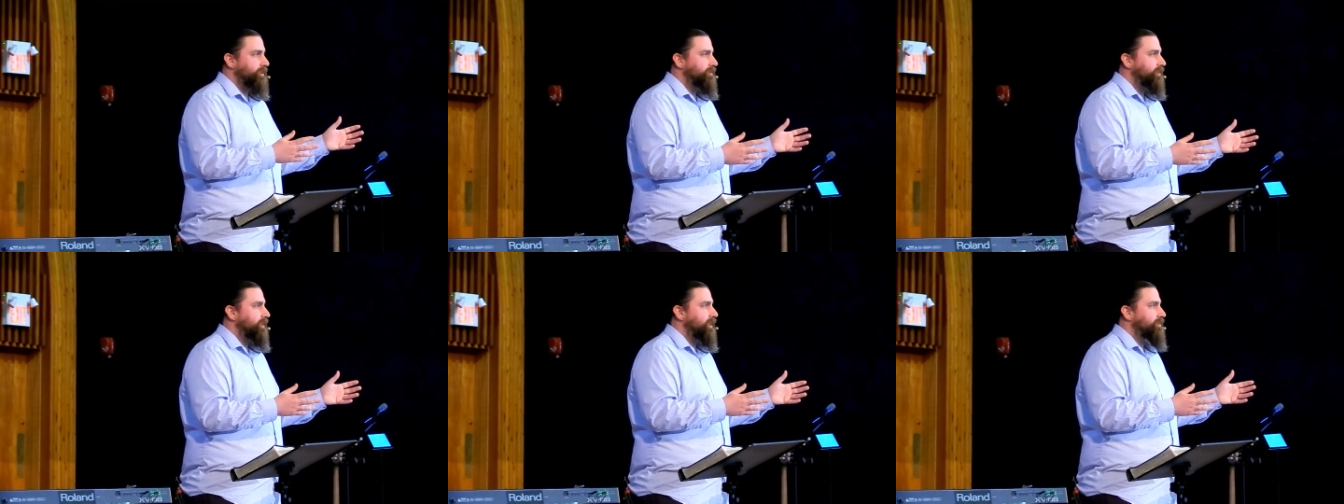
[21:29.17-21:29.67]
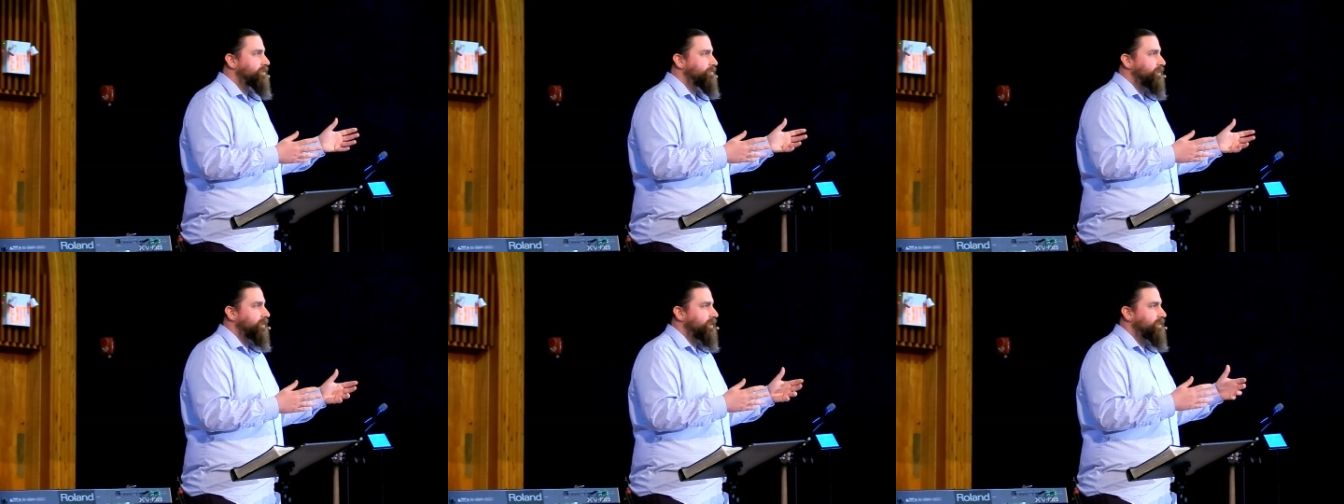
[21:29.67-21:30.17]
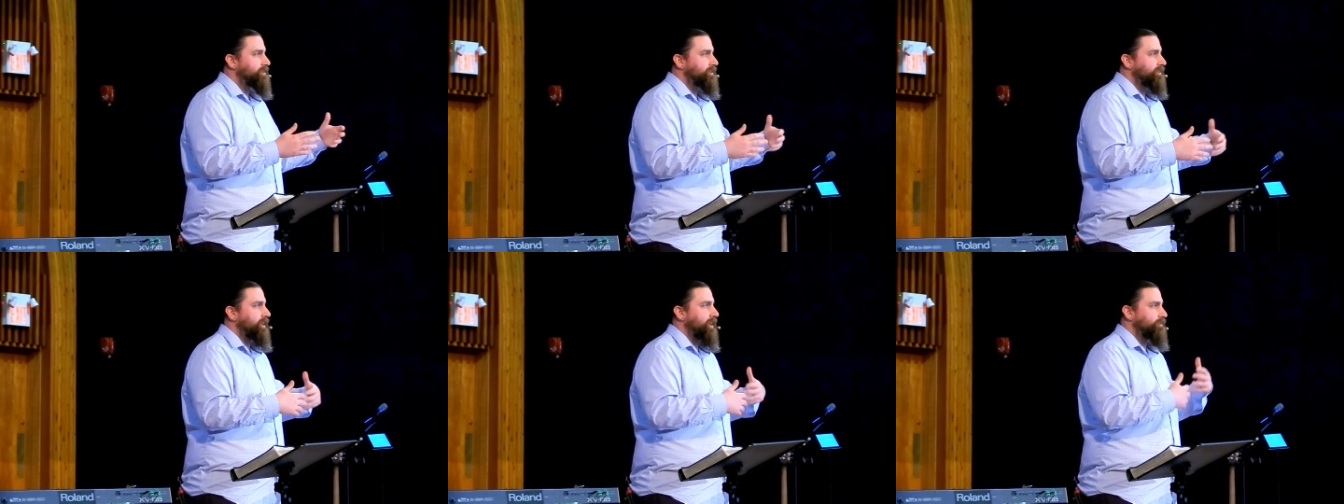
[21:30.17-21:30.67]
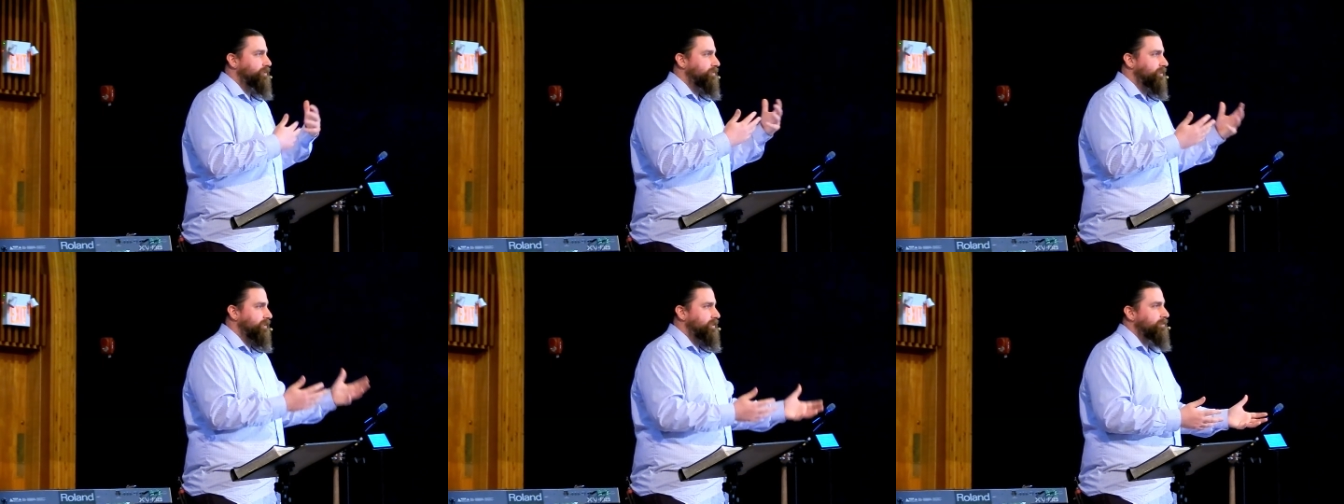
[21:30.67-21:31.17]
other accounts where he is
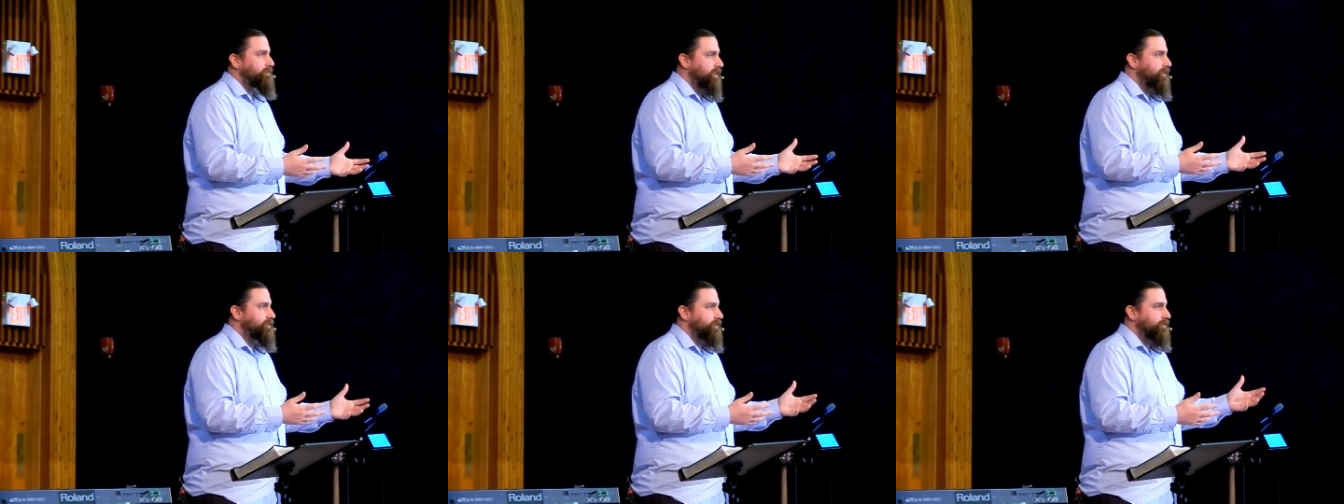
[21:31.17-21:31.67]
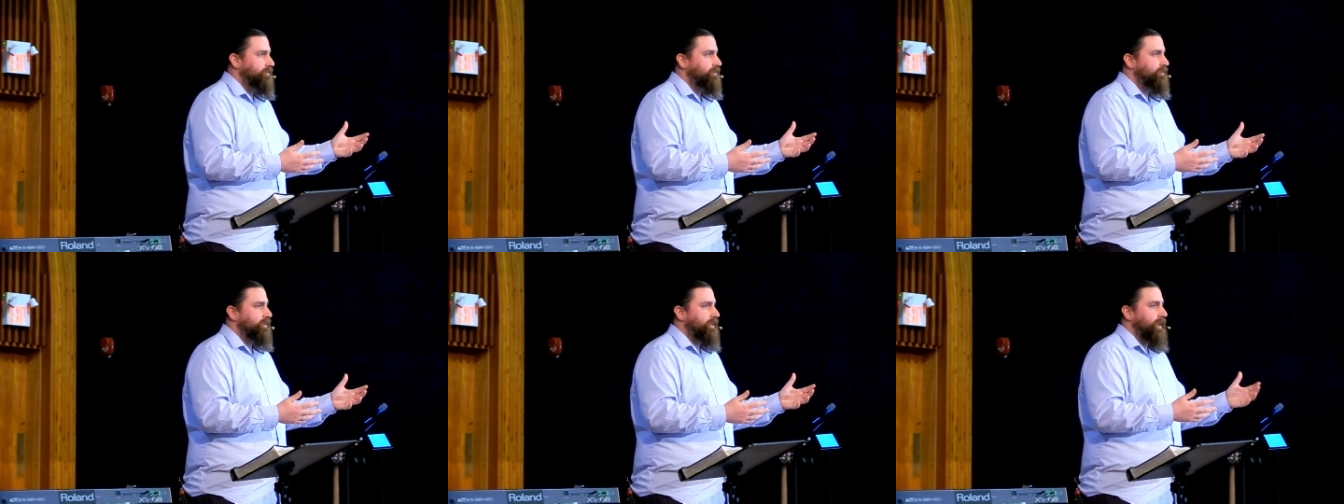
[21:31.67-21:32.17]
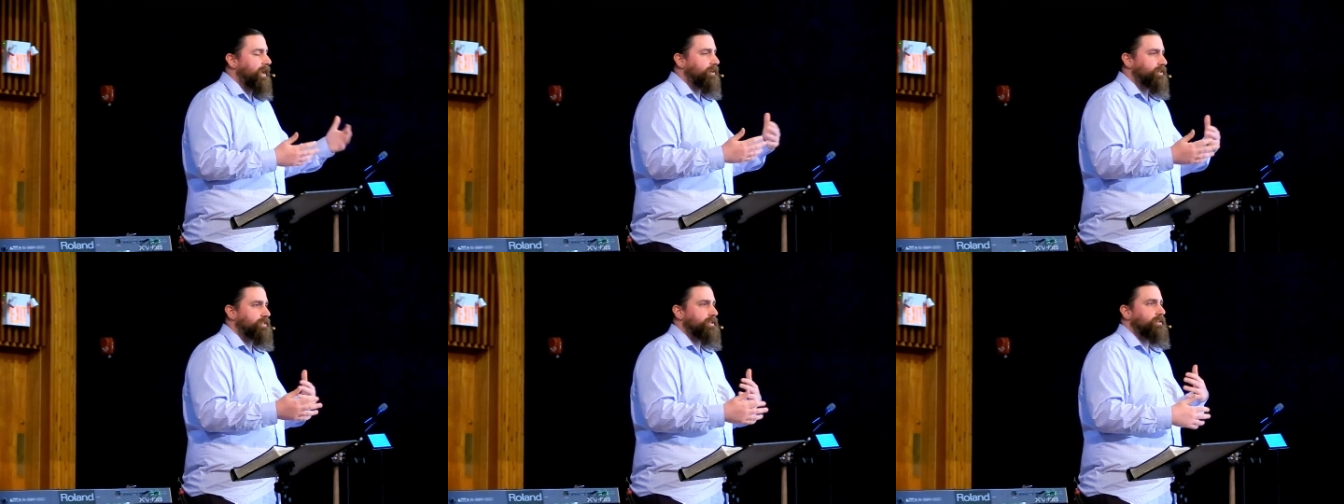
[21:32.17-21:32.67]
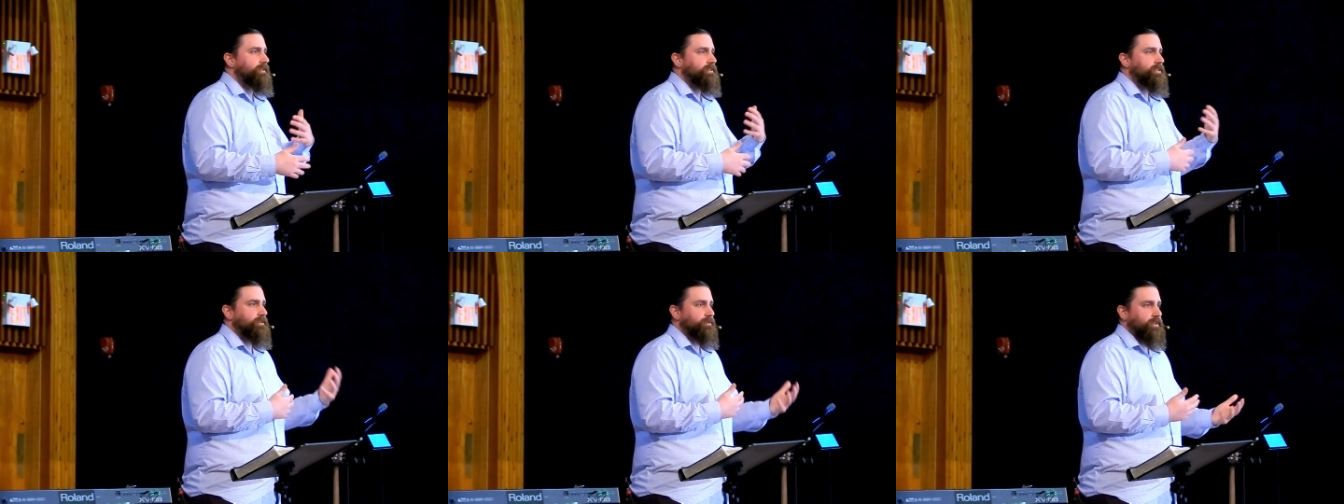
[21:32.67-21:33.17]
encountering temptation. How does he
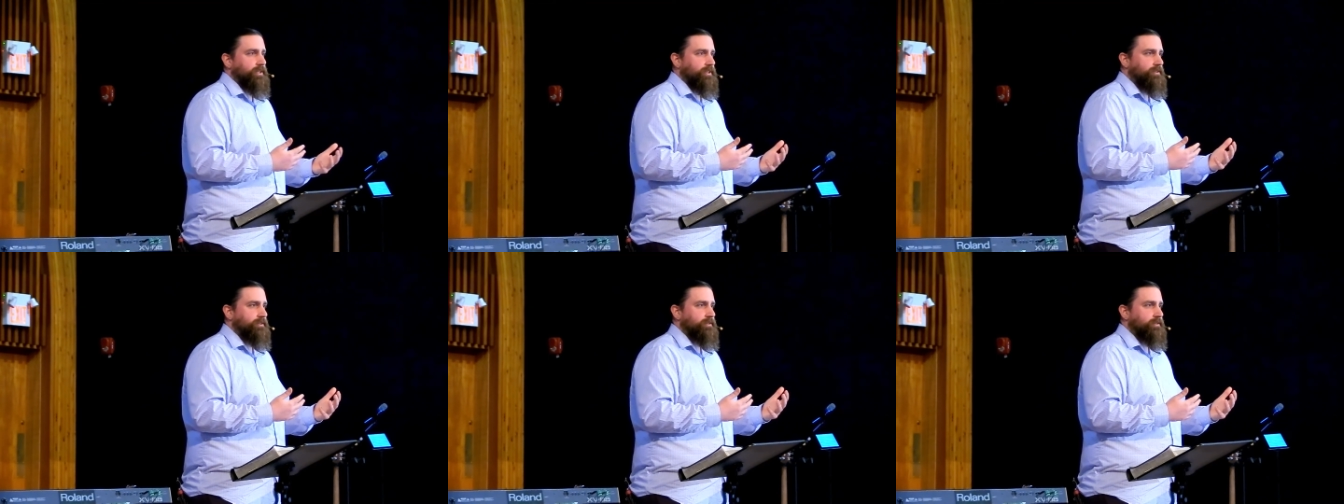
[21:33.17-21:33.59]
deal with it?